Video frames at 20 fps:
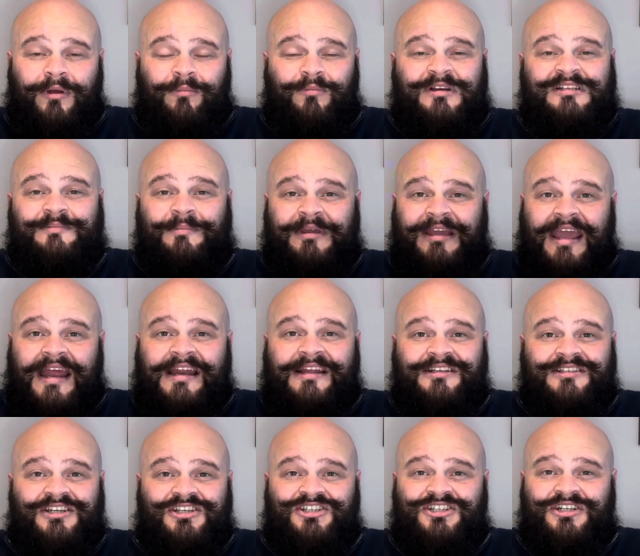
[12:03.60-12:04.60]
was
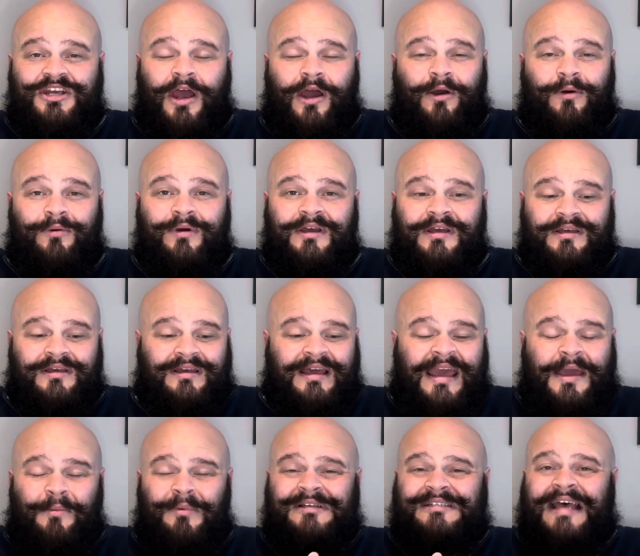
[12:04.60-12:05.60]
beginning to show.
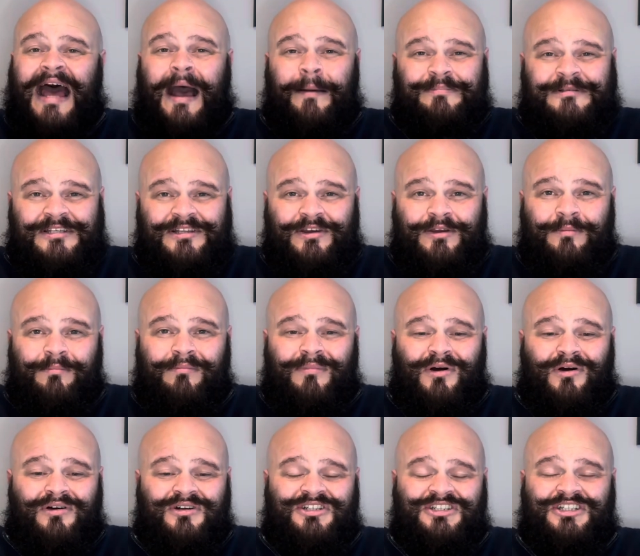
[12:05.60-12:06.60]
It was absolute
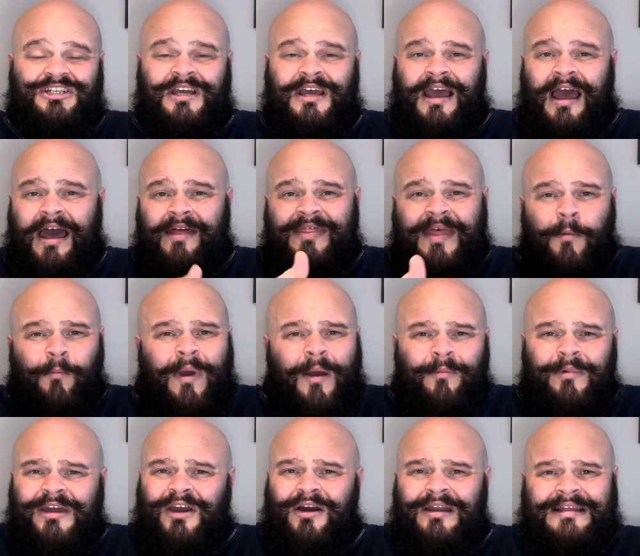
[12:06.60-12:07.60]
mush. And then
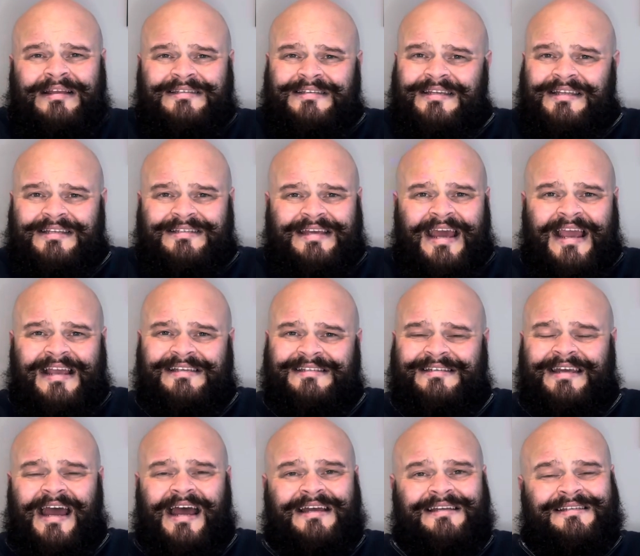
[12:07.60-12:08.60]
when we got into the taste
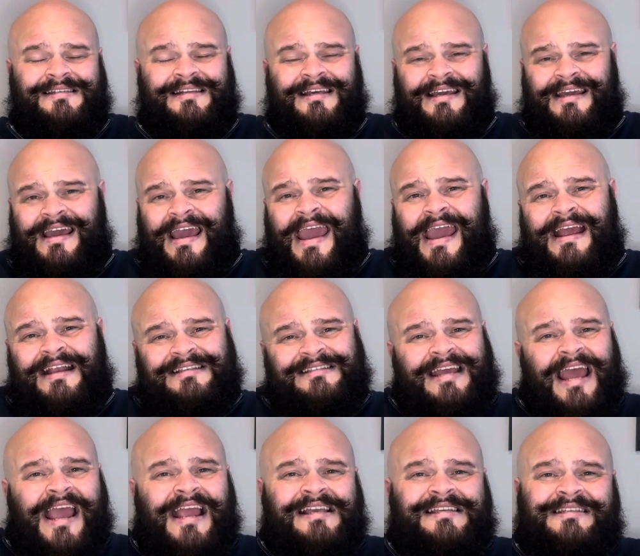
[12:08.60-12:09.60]
test, it
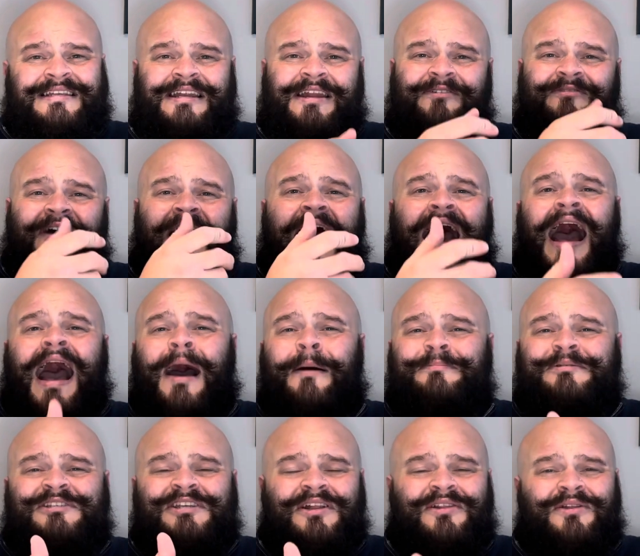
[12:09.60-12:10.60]
tasted of
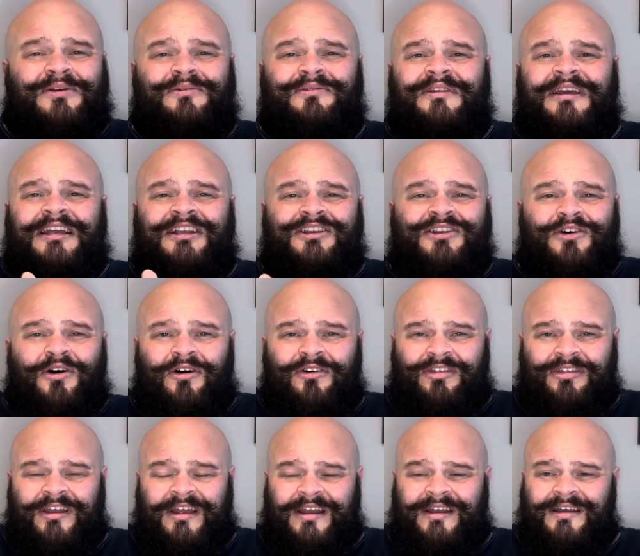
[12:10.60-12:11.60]
absolutely
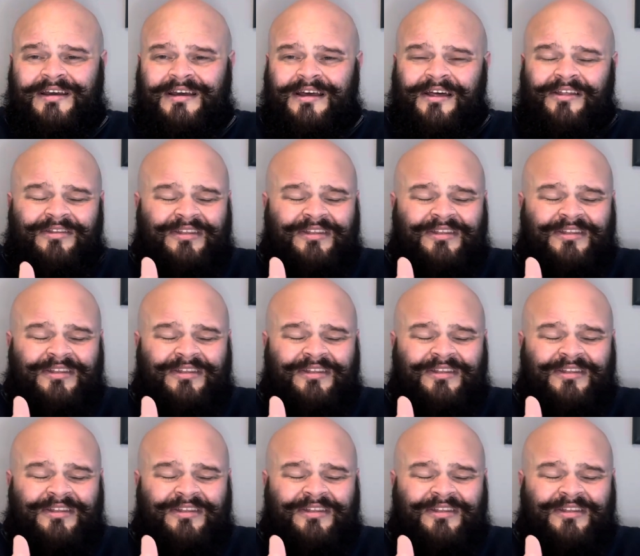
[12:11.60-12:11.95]
nothing.